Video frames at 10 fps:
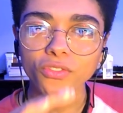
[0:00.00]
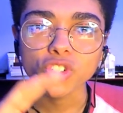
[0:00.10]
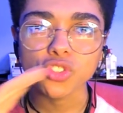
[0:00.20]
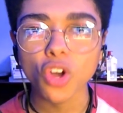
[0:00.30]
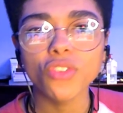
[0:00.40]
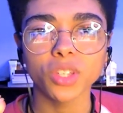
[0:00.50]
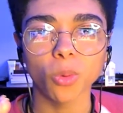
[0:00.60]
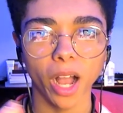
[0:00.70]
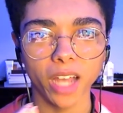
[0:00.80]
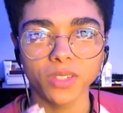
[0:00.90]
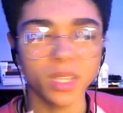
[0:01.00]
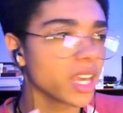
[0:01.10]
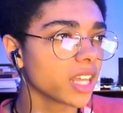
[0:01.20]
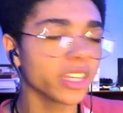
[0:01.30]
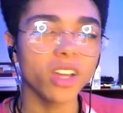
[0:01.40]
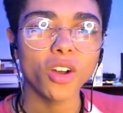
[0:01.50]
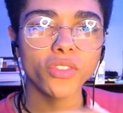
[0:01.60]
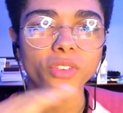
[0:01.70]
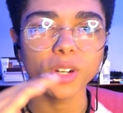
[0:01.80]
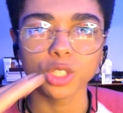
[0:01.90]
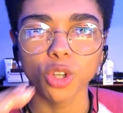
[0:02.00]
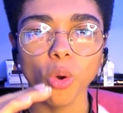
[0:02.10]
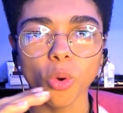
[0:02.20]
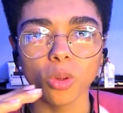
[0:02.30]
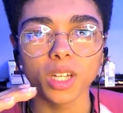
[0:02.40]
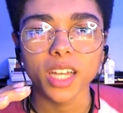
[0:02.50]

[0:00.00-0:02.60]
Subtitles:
trophy wives. They aren't for a goal.